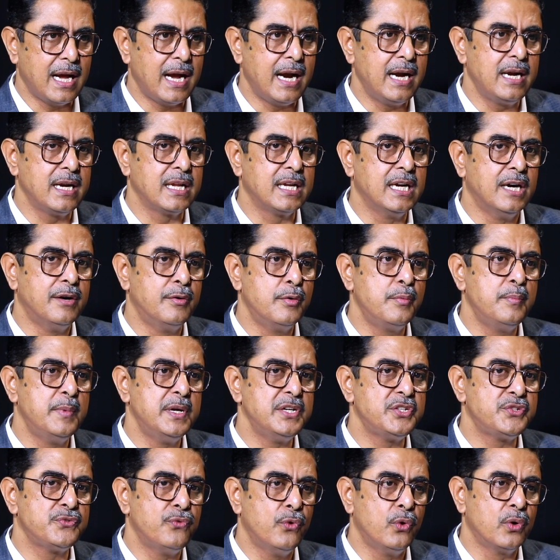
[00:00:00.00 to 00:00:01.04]
And
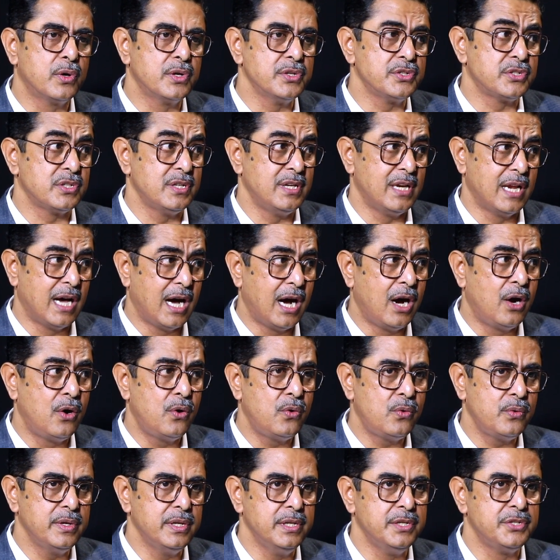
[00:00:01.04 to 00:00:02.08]
government's focus now